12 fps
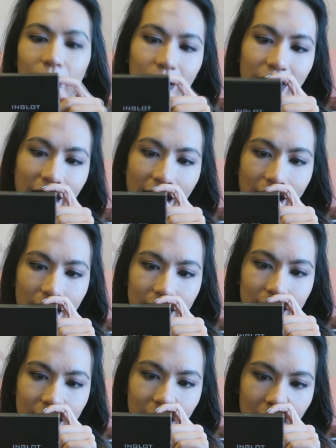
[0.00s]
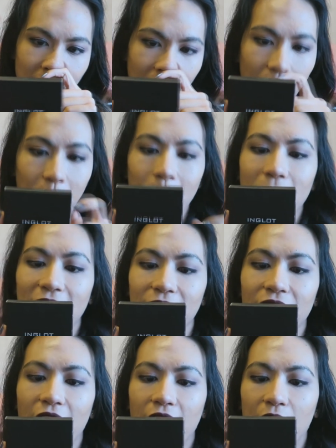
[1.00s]
3S
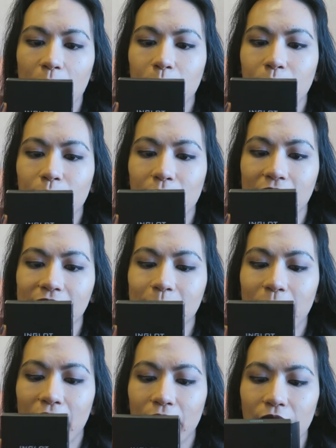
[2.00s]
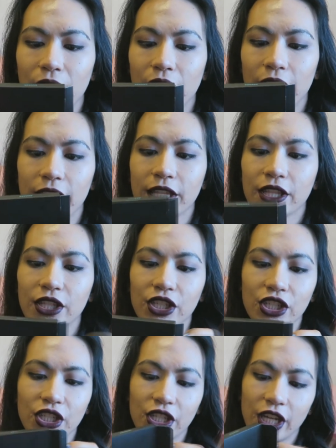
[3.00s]
mattifying pressed powder in the
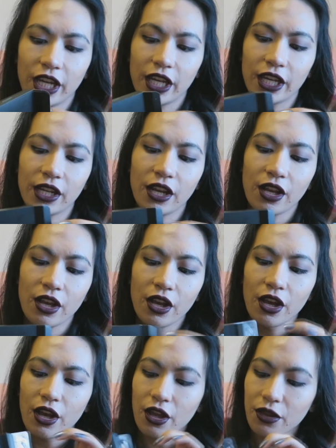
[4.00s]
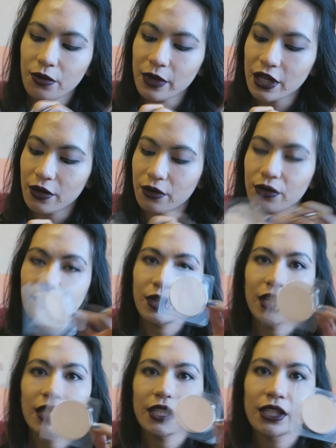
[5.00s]
shade
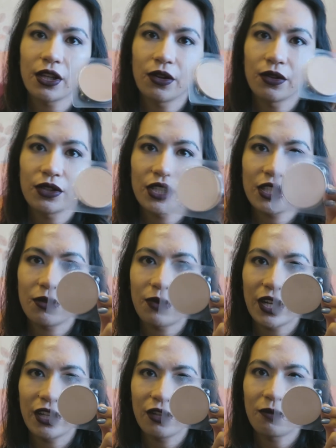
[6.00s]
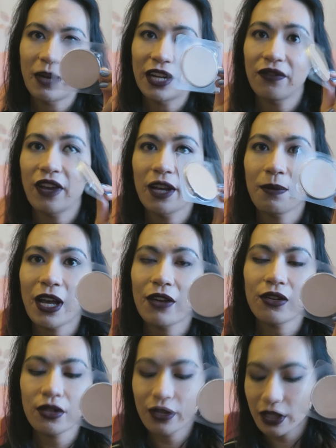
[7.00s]
303. So it's just a regular mattifying
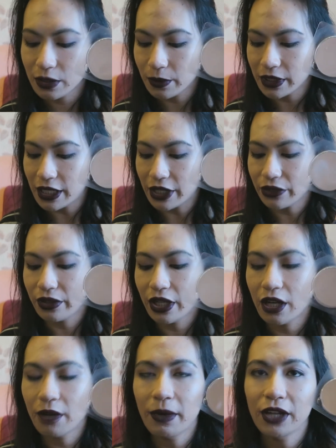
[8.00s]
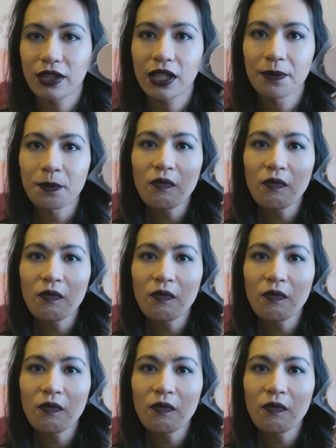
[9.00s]
powder. These ones actually come out